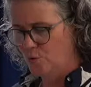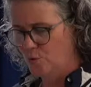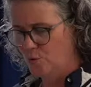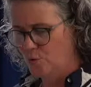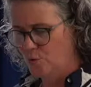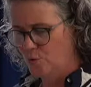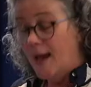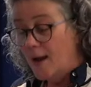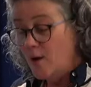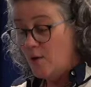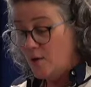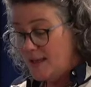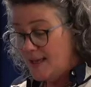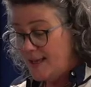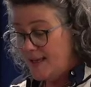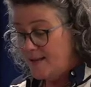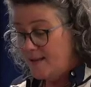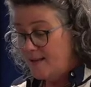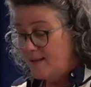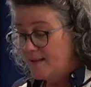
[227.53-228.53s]
Now
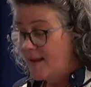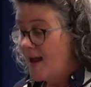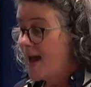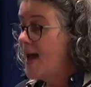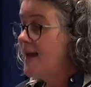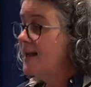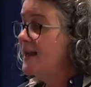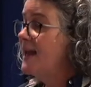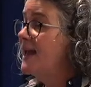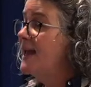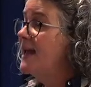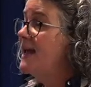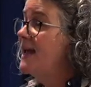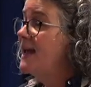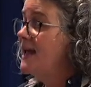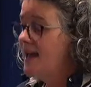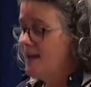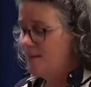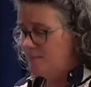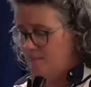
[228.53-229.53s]
ye'll gang
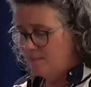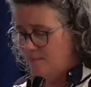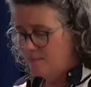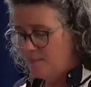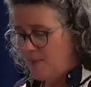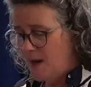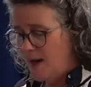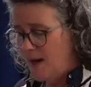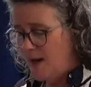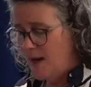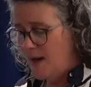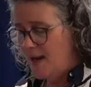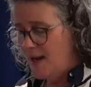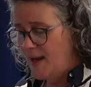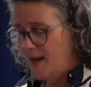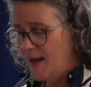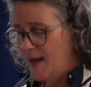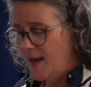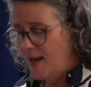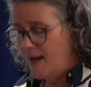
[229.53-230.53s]
hame, my
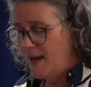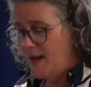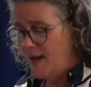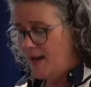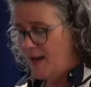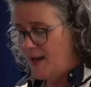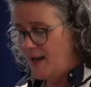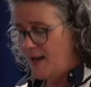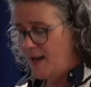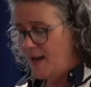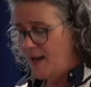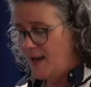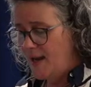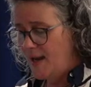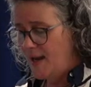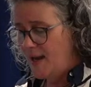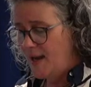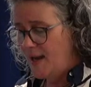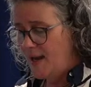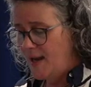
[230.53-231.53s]
good
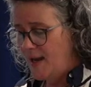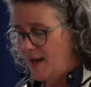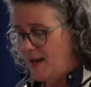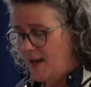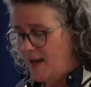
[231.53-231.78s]
friend, and